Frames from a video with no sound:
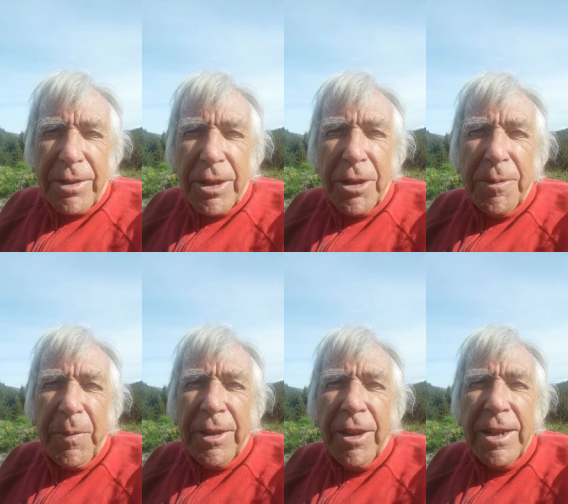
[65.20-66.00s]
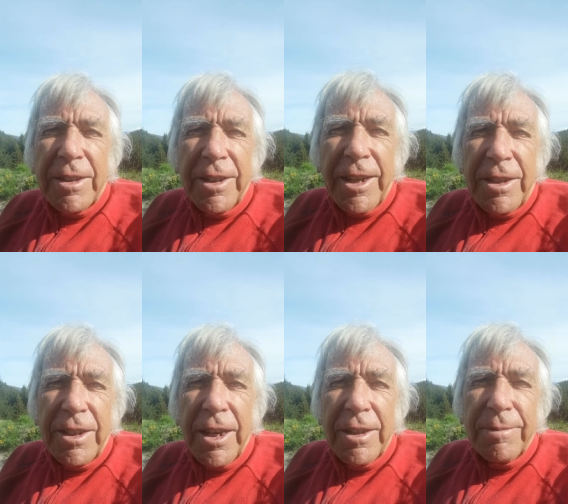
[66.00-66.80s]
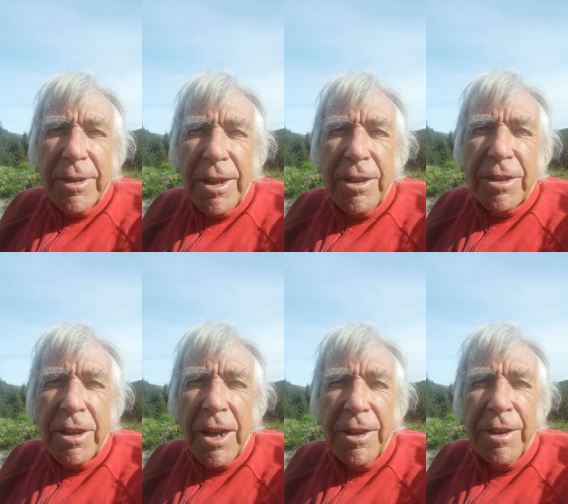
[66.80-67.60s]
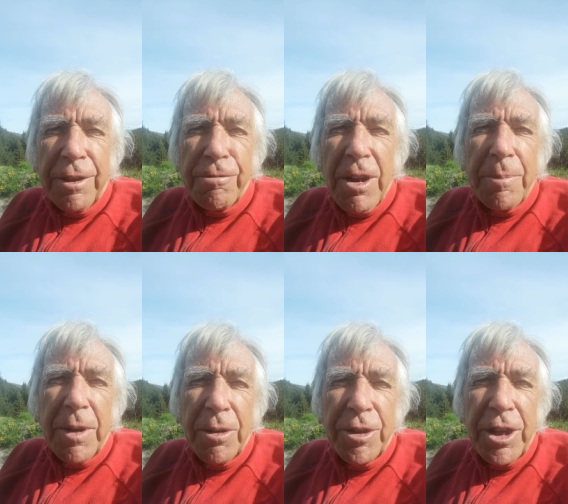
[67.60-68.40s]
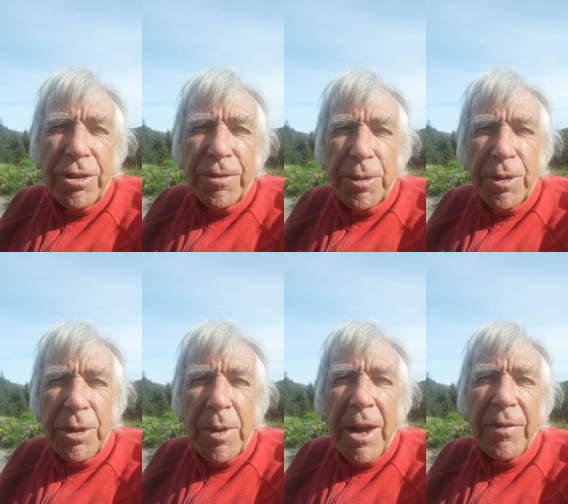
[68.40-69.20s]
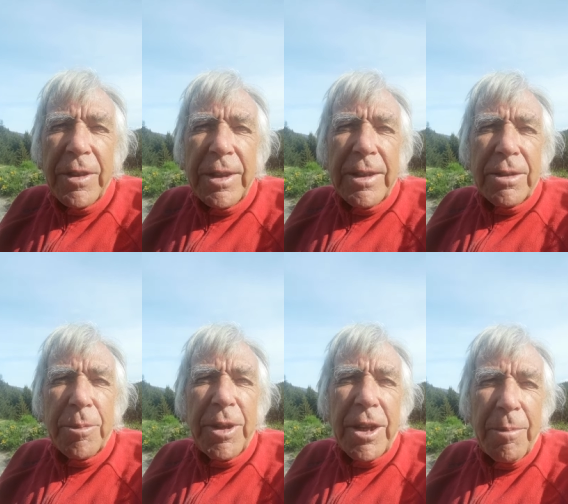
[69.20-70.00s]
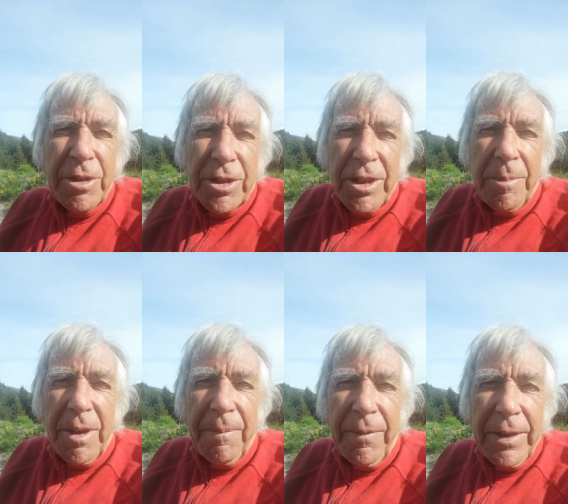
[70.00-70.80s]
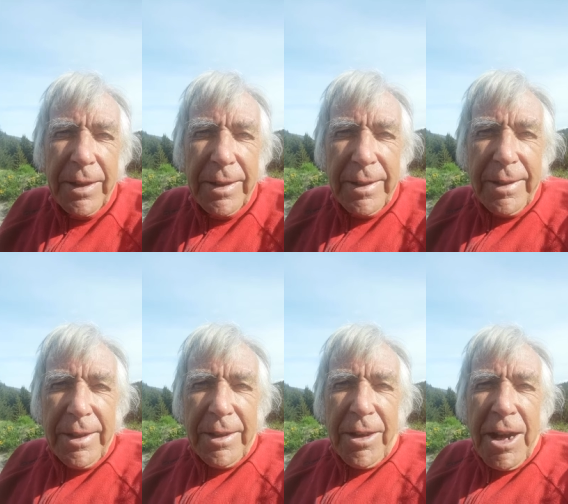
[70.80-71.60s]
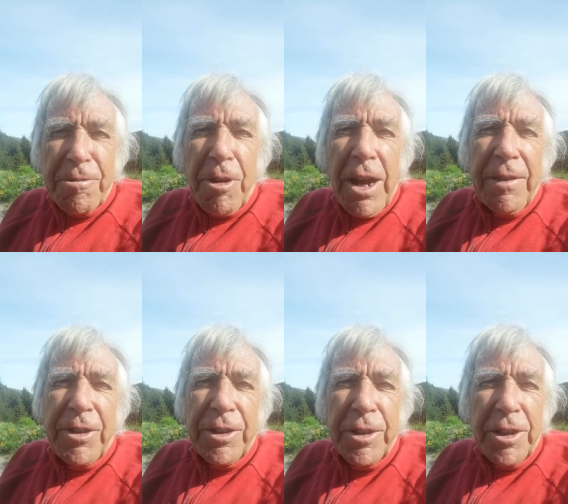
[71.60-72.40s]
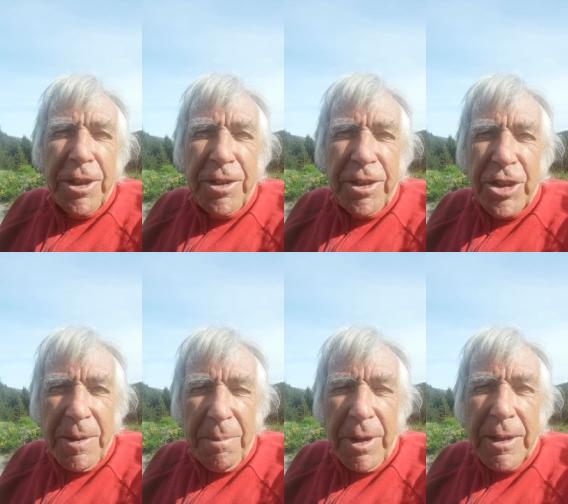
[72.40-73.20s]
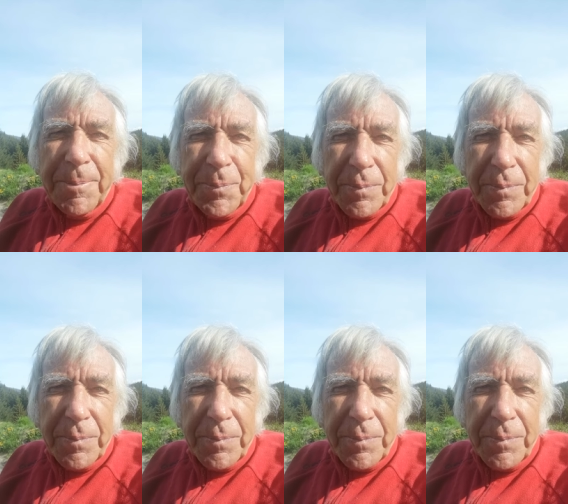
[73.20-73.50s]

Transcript: So in 1988 I decided at the ripe old age of 41 to become a ski bum. I arrived in early December.